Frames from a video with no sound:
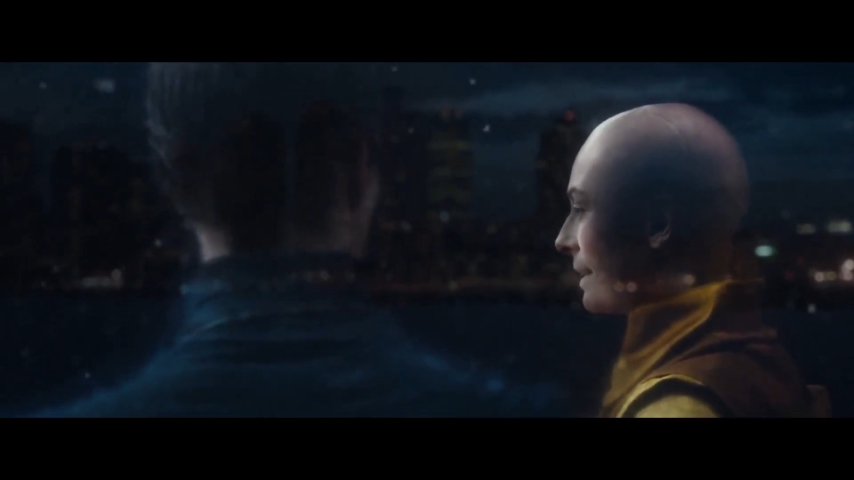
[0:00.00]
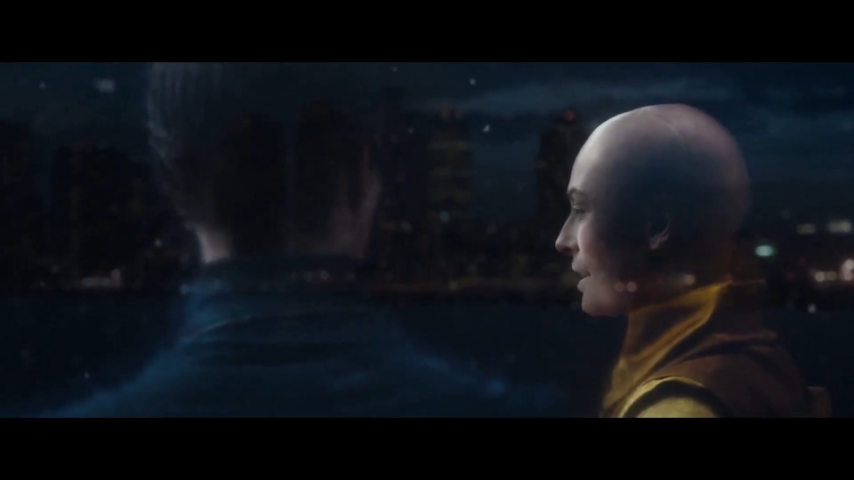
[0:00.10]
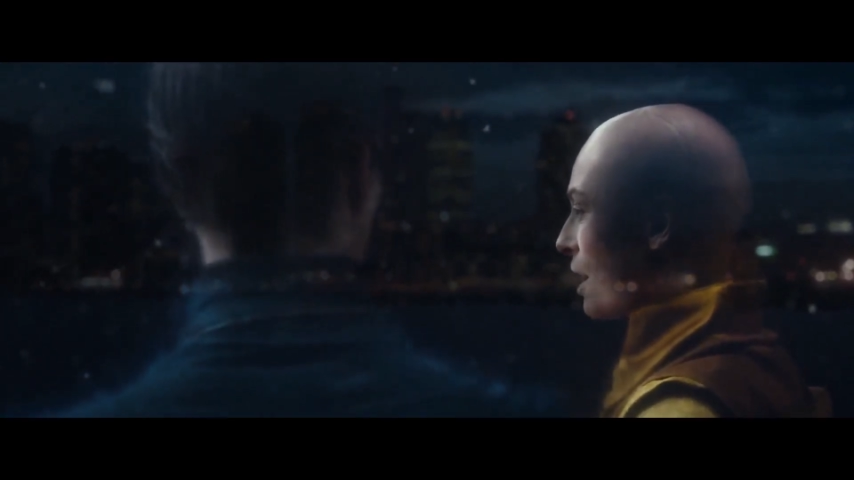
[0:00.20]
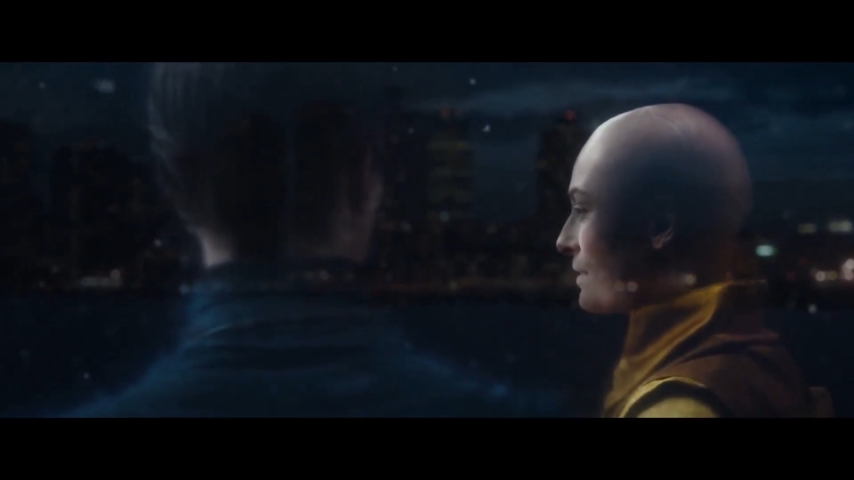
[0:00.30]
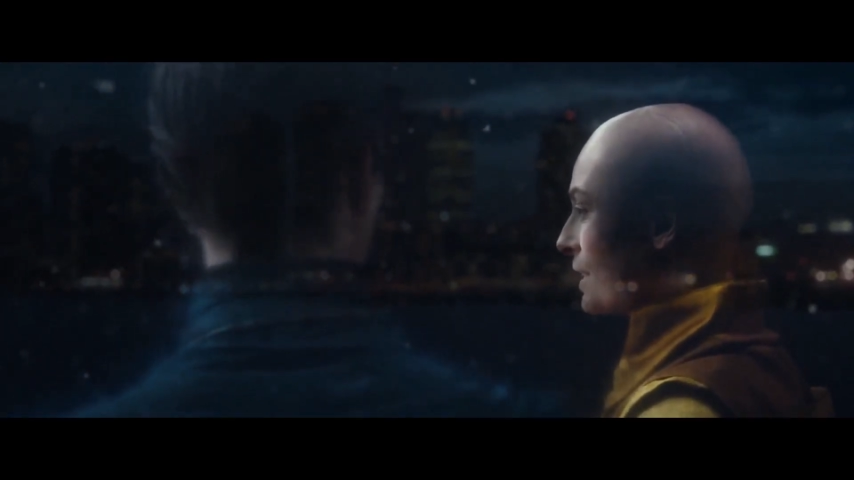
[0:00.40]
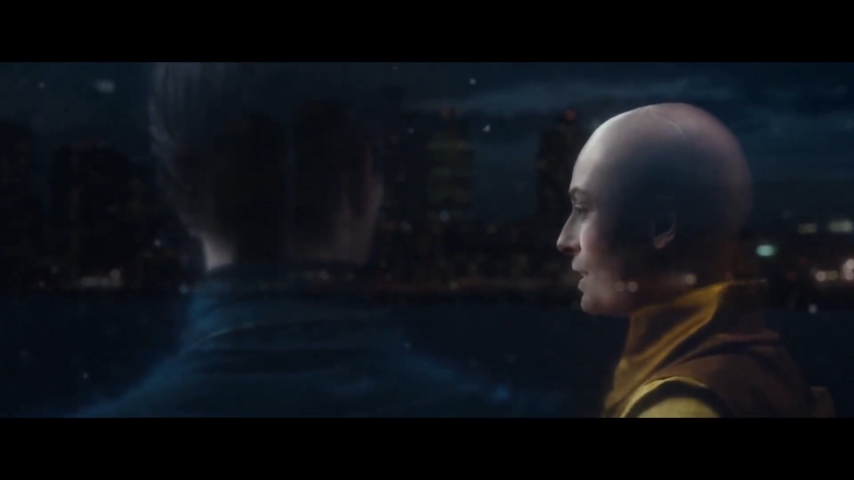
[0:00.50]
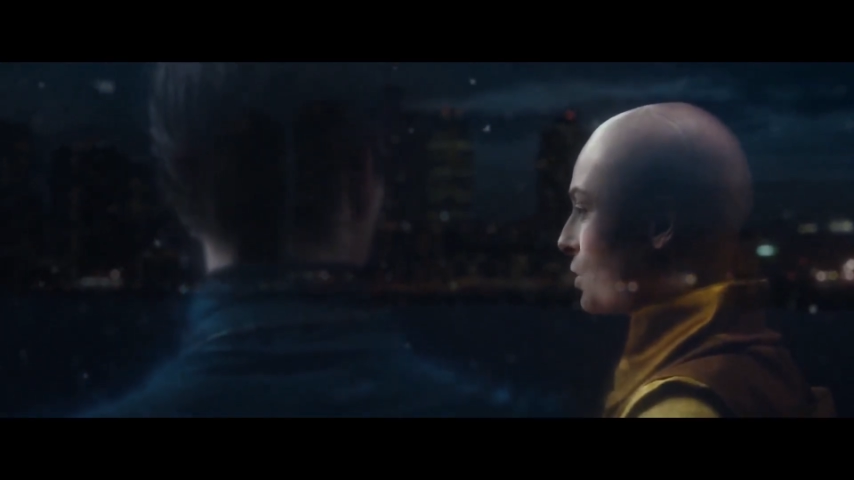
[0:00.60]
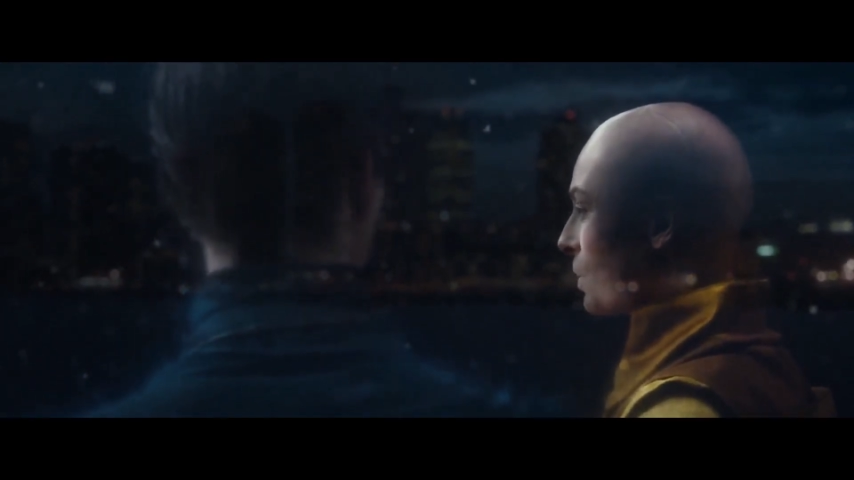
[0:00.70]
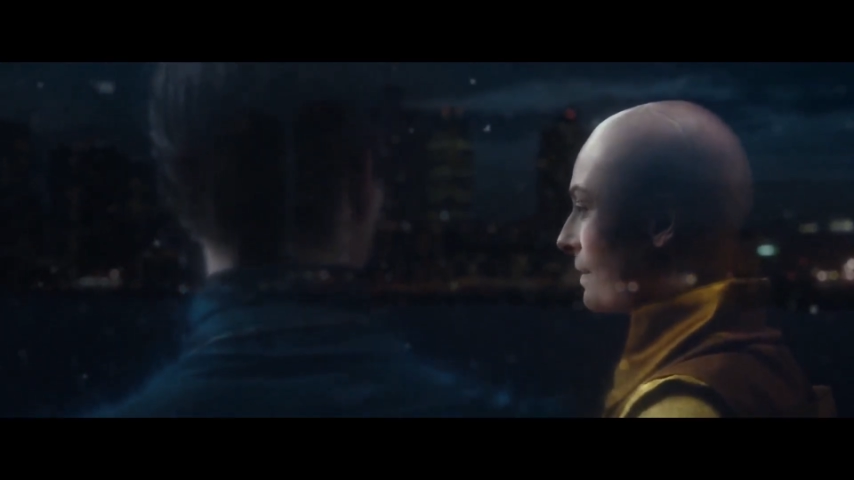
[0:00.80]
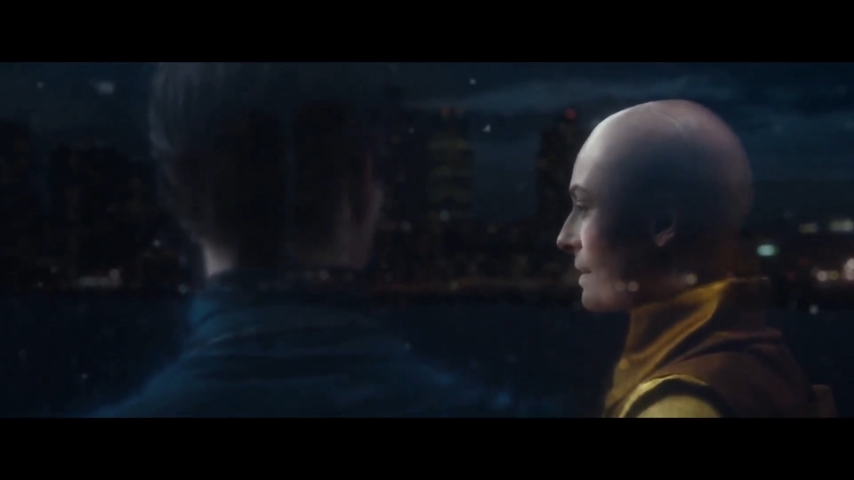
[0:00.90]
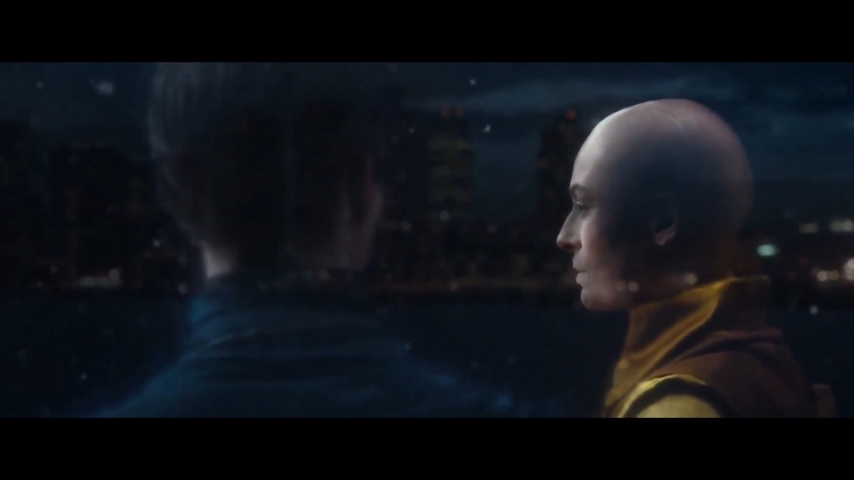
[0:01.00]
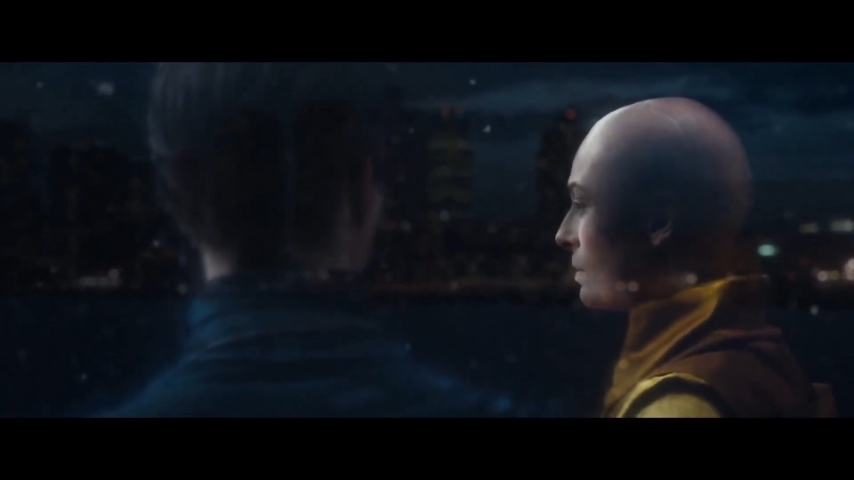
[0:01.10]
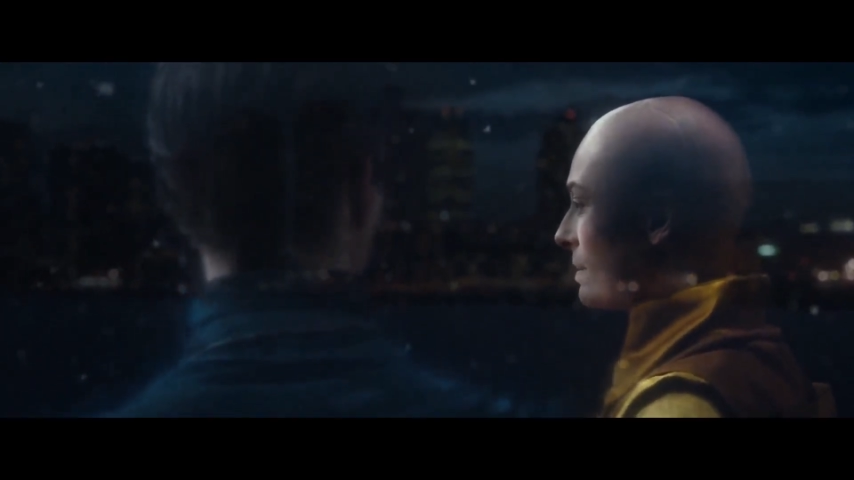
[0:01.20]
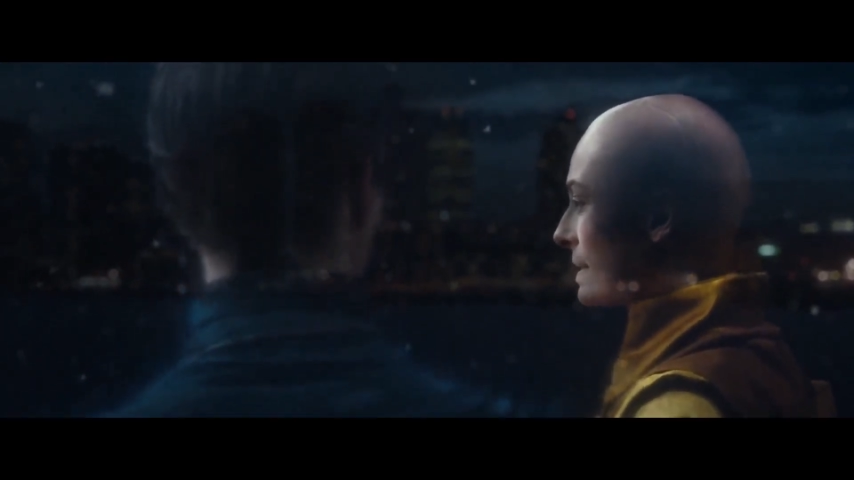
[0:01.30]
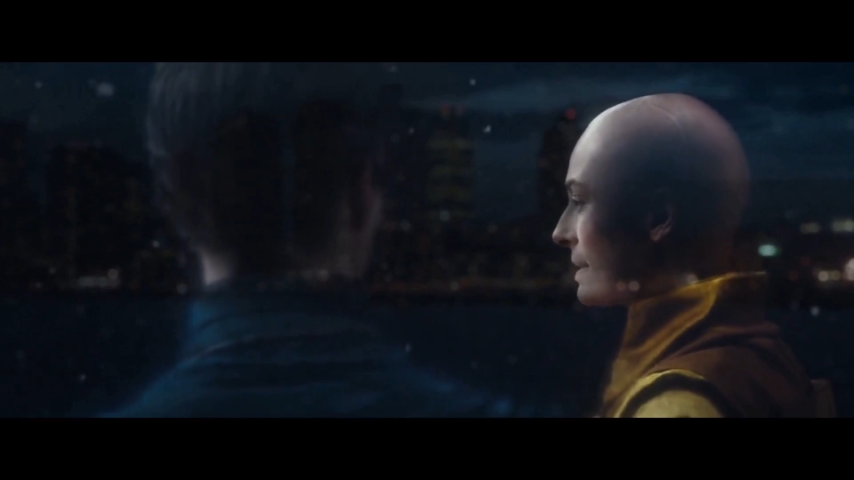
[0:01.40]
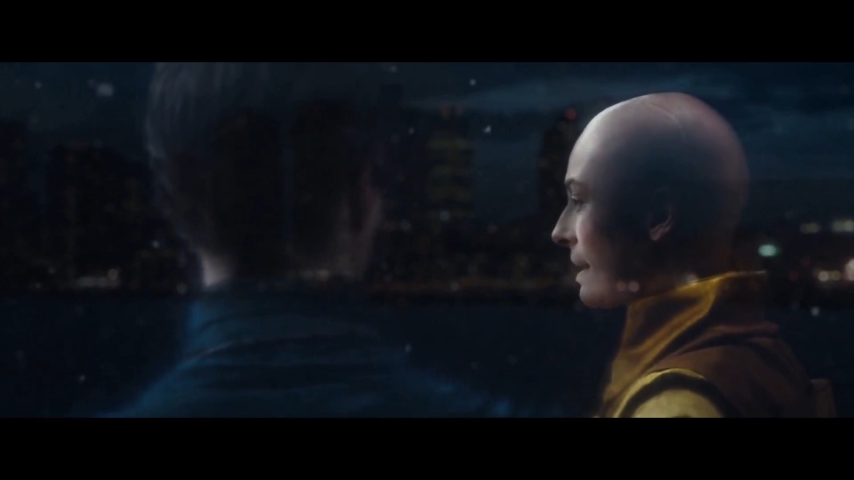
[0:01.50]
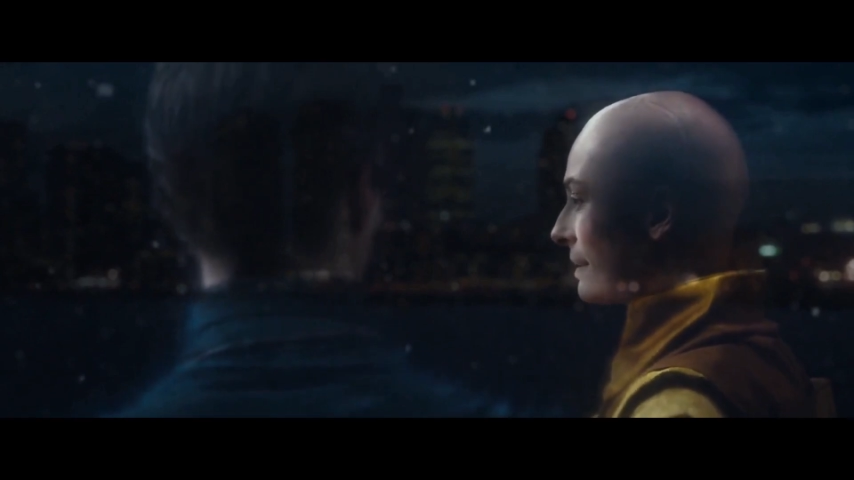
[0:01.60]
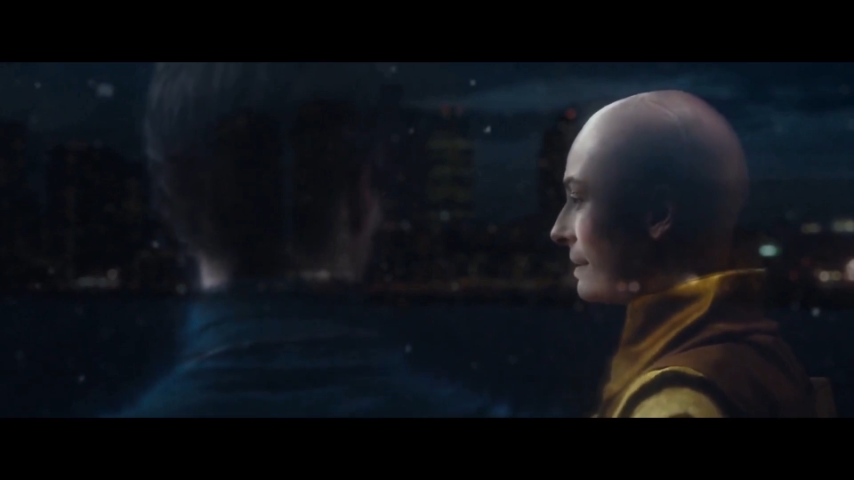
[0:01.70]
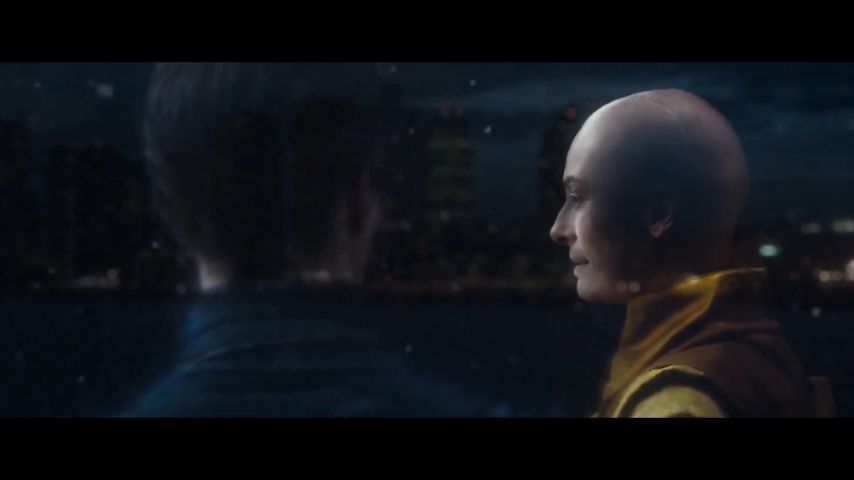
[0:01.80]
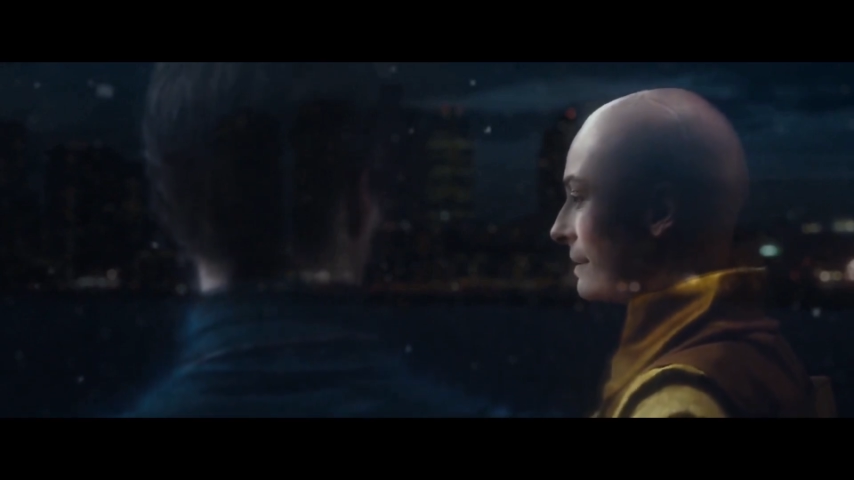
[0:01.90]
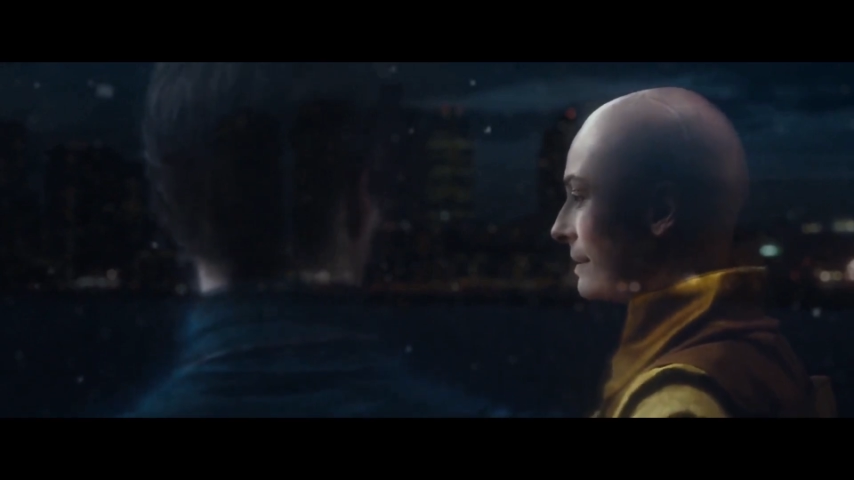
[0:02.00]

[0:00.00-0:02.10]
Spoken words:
and after each one there's always another.